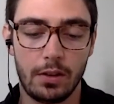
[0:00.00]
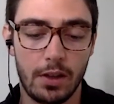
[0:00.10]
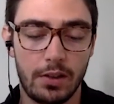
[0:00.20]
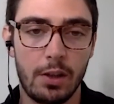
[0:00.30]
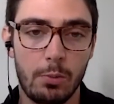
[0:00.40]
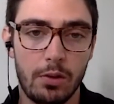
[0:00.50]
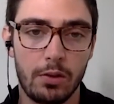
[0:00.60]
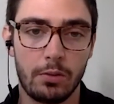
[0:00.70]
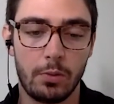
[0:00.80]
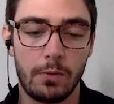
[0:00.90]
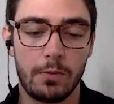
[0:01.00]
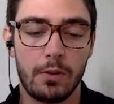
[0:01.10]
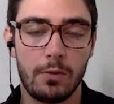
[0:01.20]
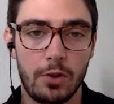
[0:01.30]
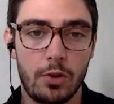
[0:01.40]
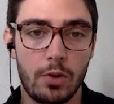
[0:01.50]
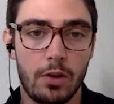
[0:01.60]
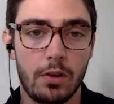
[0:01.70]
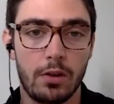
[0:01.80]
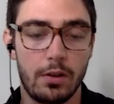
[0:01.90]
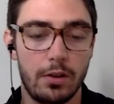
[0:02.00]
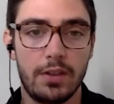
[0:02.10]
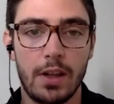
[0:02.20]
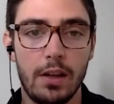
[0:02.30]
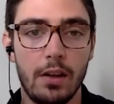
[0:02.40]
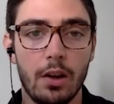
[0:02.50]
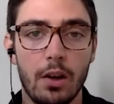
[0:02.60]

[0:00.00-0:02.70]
assignment with a visual design.